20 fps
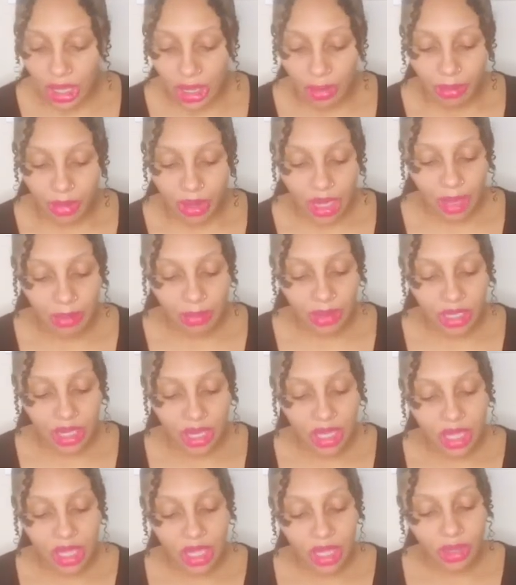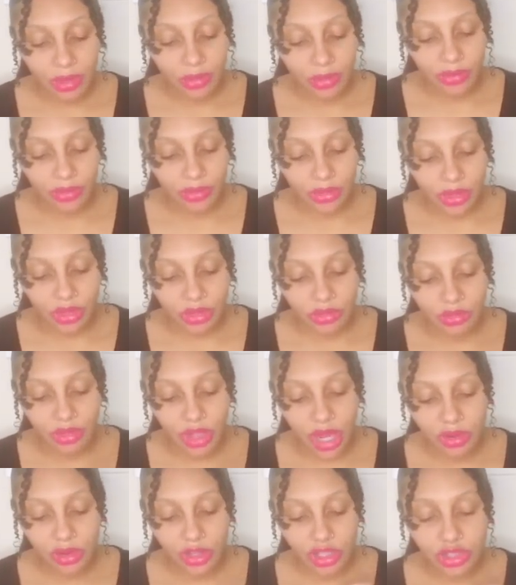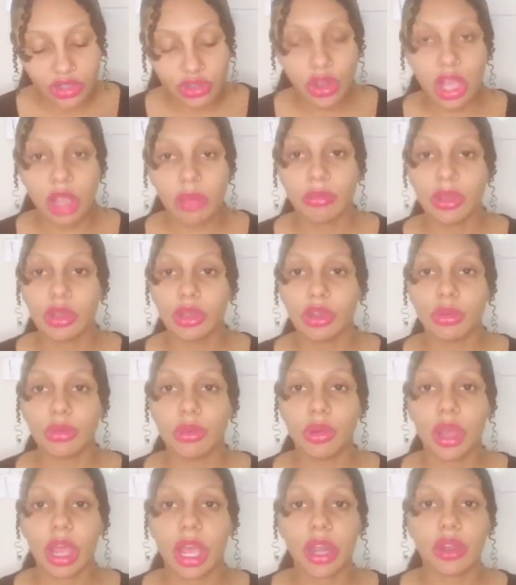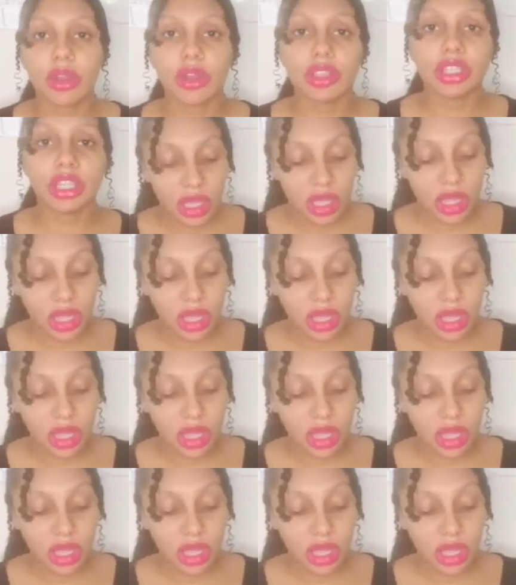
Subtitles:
But I'm getting very strong mutable energy.